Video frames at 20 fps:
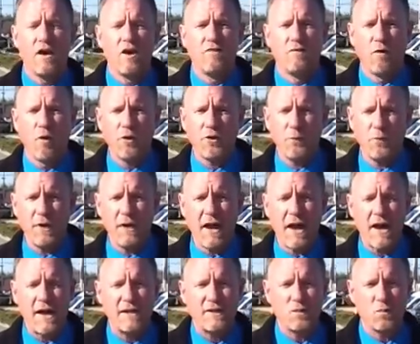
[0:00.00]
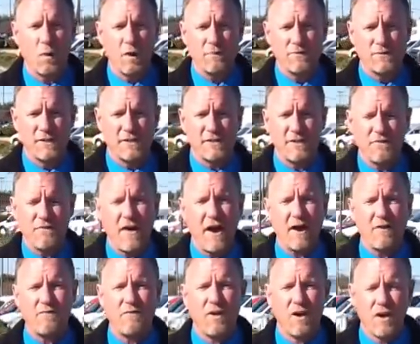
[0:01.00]
888-439-1265.
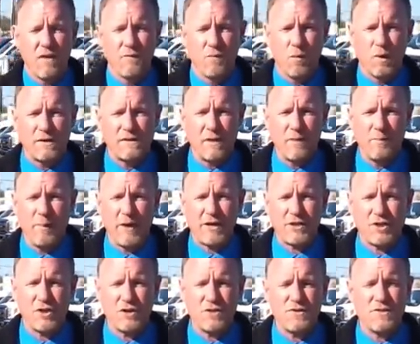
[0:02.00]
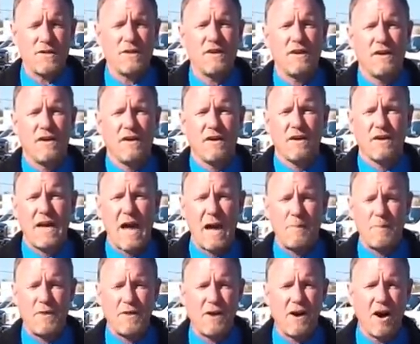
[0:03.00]
If you want to see pictures, Copy
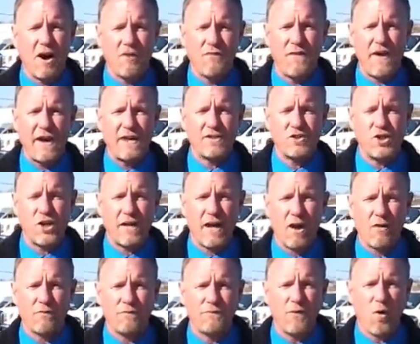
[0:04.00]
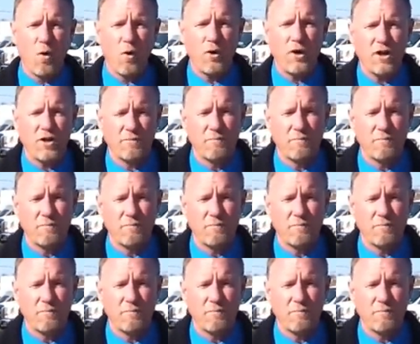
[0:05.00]
the Carfax. Check out Ford of